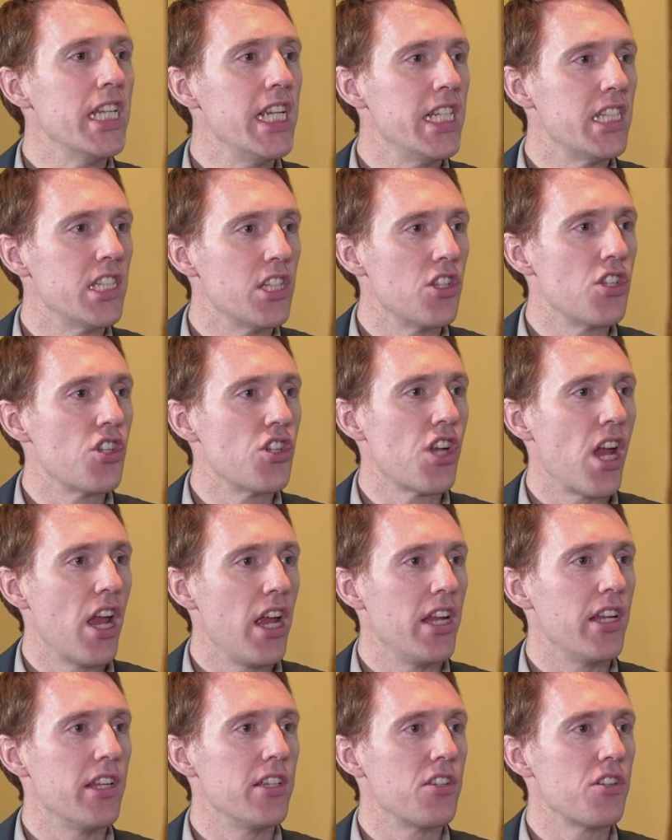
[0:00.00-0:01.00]
need to
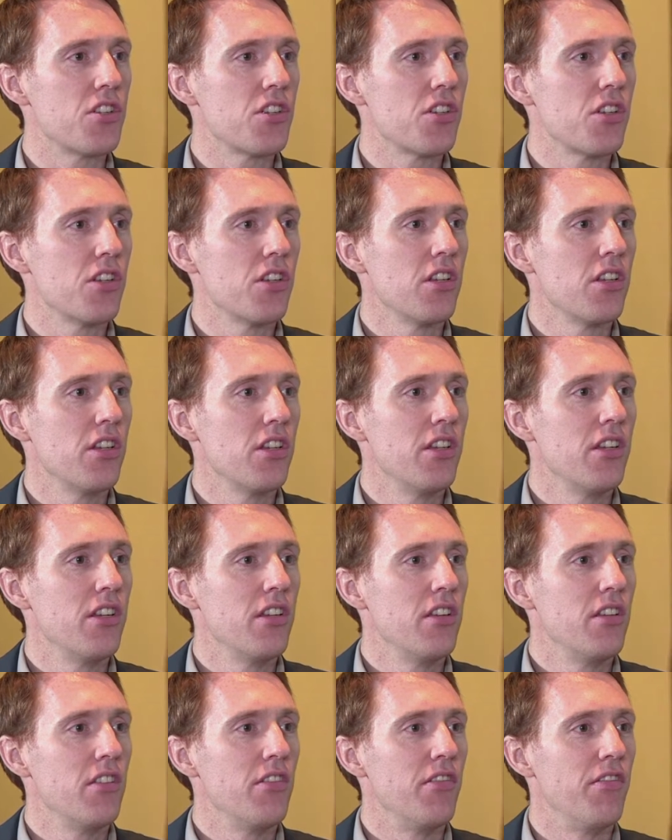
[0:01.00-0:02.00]
change
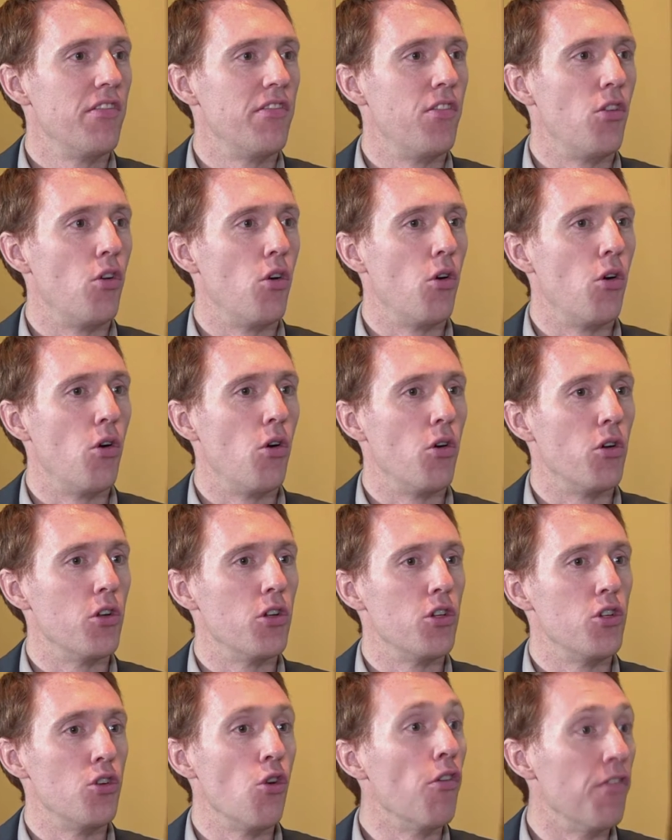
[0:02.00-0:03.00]
for
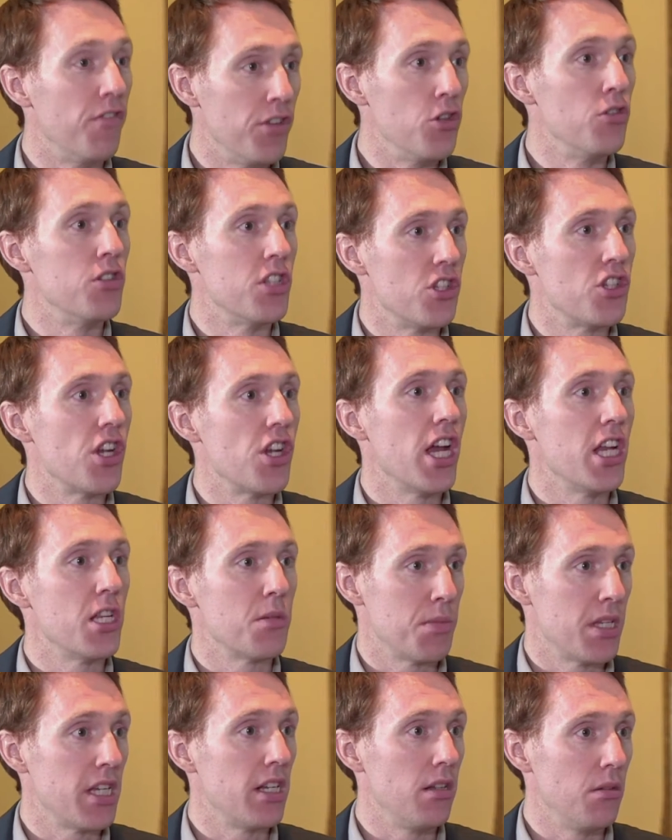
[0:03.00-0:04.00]
your view to change,
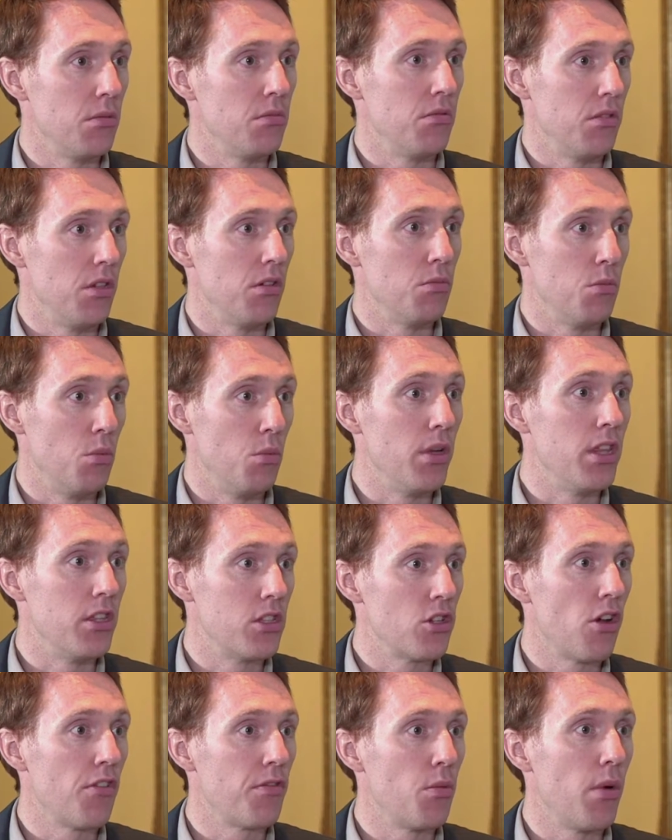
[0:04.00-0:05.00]
particularly with
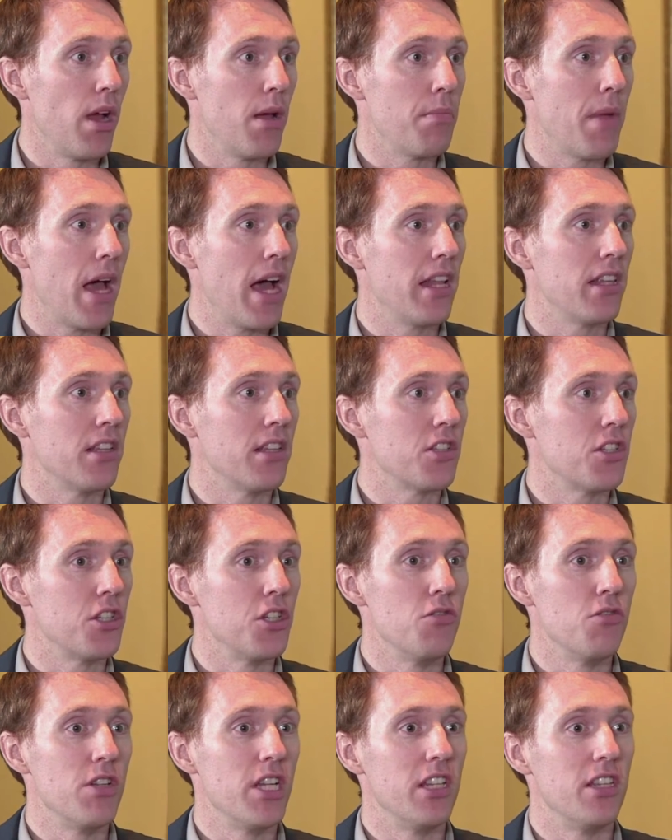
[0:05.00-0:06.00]
software patents?
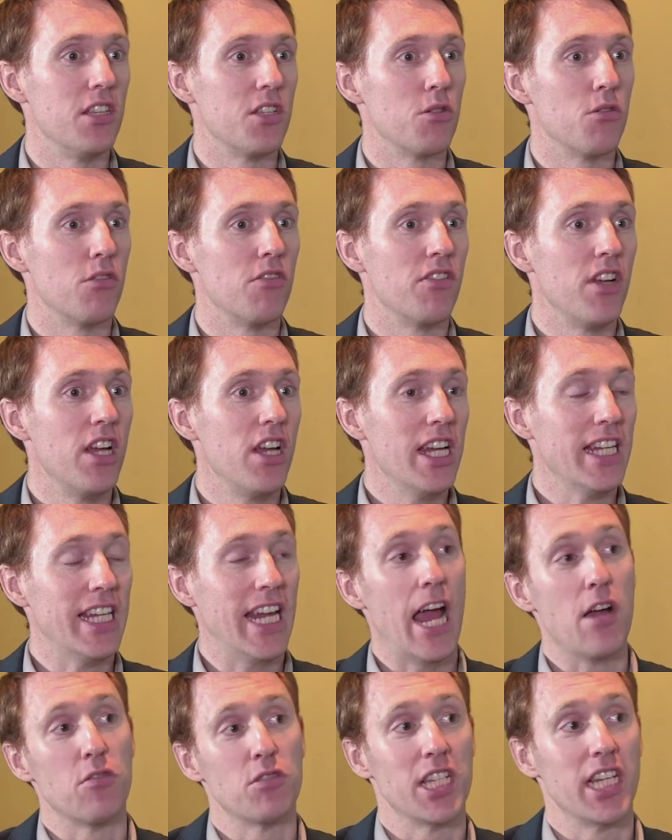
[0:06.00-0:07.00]
Do you need the sort of
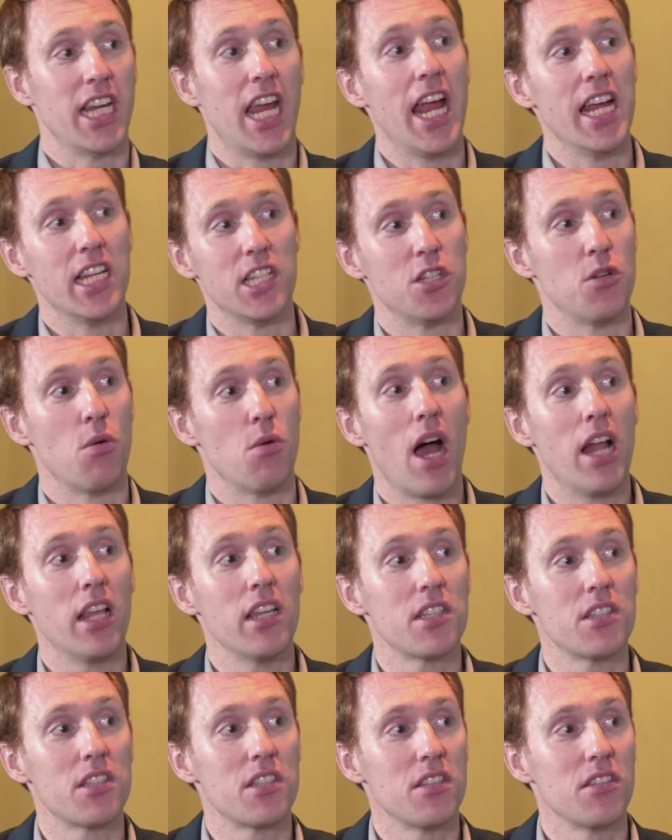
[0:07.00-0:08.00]
counter case to
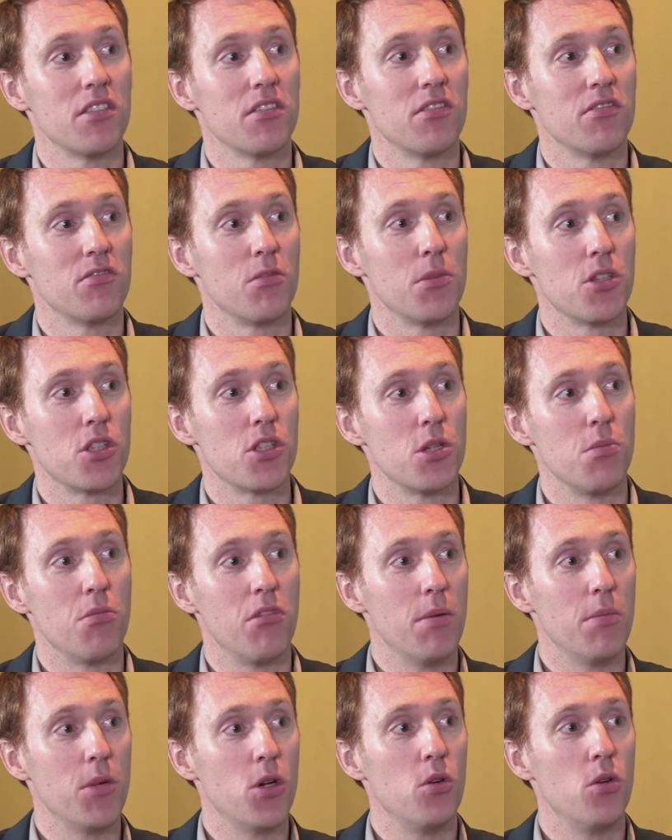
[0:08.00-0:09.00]
Alice from the
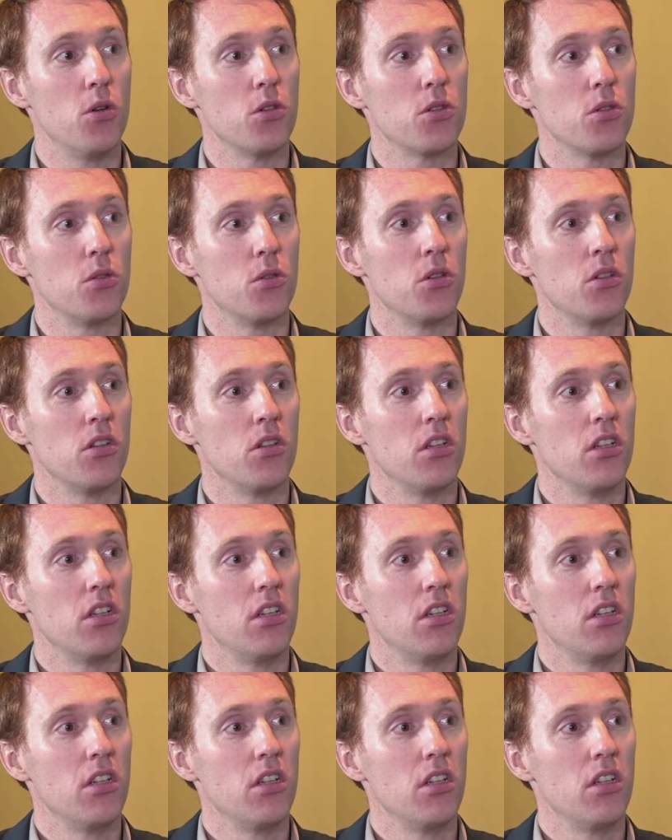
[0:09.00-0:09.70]
Supreme Court, or?